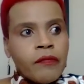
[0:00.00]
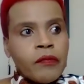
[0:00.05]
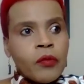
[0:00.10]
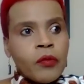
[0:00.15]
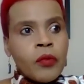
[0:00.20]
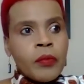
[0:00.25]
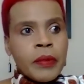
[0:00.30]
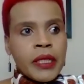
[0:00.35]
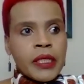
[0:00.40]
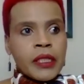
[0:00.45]

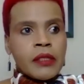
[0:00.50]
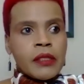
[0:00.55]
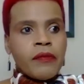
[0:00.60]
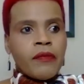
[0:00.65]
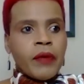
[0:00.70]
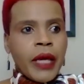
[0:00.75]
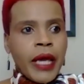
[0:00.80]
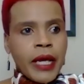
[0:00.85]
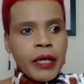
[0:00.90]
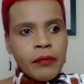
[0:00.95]
4
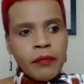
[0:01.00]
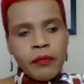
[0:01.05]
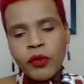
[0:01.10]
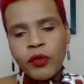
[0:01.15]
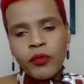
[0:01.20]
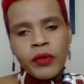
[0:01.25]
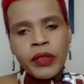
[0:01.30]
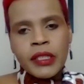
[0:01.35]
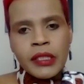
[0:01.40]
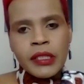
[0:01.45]
meters,
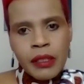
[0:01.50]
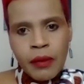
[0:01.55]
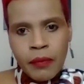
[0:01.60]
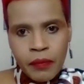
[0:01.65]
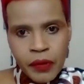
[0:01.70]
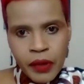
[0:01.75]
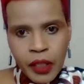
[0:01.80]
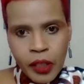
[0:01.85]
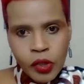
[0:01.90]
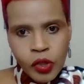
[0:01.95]
3
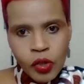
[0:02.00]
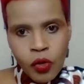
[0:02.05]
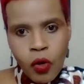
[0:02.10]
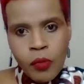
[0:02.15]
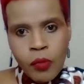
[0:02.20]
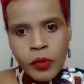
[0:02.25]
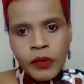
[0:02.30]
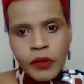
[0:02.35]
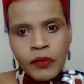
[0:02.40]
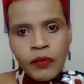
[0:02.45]
something, so
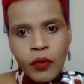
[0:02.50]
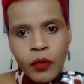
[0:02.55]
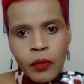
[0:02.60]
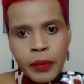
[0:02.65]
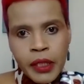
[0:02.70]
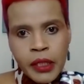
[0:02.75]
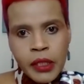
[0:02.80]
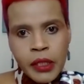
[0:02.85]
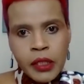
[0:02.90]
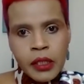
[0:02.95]
almost 4
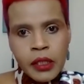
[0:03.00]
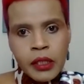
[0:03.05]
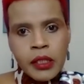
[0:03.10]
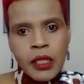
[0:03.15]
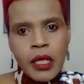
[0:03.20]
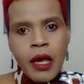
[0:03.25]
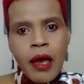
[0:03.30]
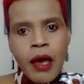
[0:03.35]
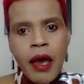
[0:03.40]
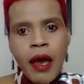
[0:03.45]
meters,
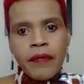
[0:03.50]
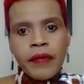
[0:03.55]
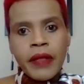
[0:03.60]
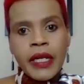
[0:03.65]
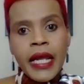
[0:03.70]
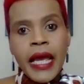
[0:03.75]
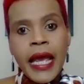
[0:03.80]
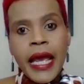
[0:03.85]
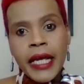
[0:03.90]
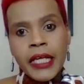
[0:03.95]
and
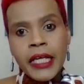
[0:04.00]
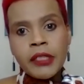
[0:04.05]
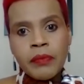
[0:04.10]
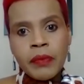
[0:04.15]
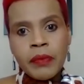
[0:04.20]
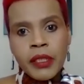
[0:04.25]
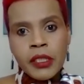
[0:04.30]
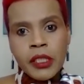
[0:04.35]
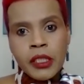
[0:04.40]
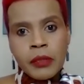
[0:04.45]
then 8
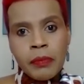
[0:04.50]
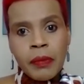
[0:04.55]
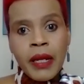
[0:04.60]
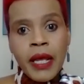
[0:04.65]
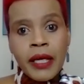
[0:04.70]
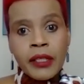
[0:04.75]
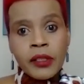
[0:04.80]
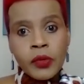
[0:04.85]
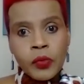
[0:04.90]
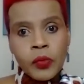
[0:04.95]
meters
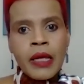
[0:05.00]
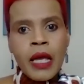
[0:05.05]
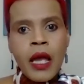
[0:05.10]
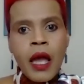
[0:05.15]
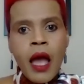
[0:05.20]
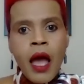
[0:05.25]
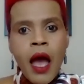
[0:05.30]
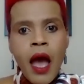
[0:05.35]
plus wide.